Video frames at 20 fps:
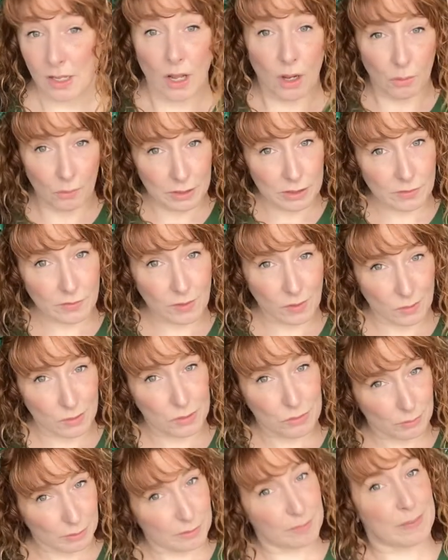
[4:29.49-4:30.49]
which of
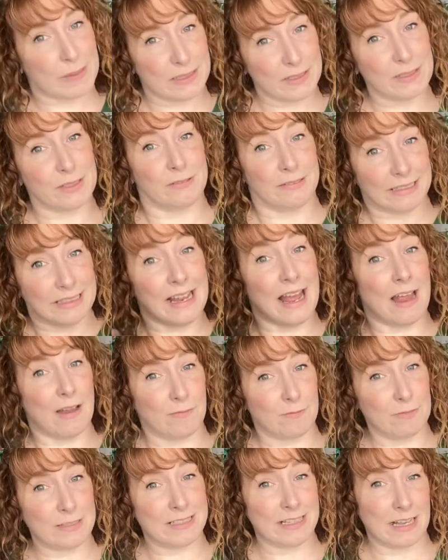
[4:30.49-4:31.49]
course we've been doing
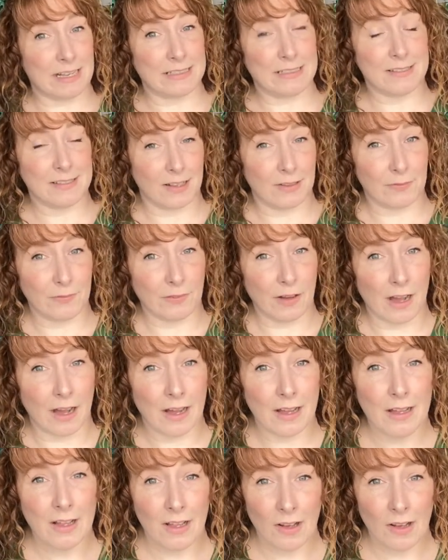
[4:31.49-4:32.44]
every day so far